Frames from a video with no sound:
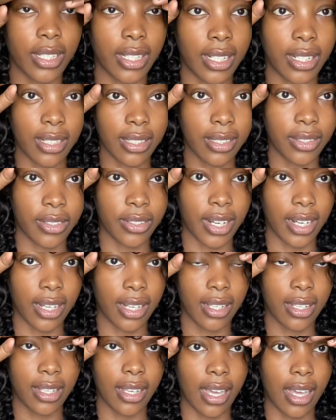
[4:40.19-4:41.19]
at least right
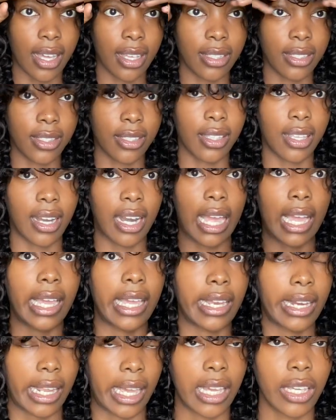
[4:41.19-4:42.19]
here so that I
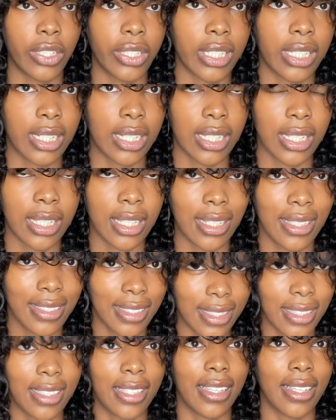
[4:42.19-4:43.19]
can actually
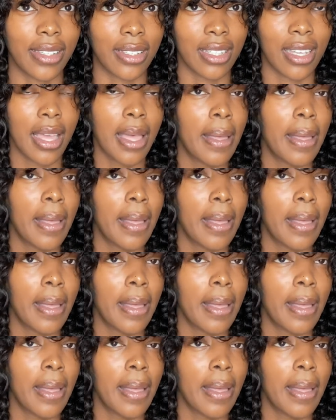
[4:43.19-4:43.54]
see.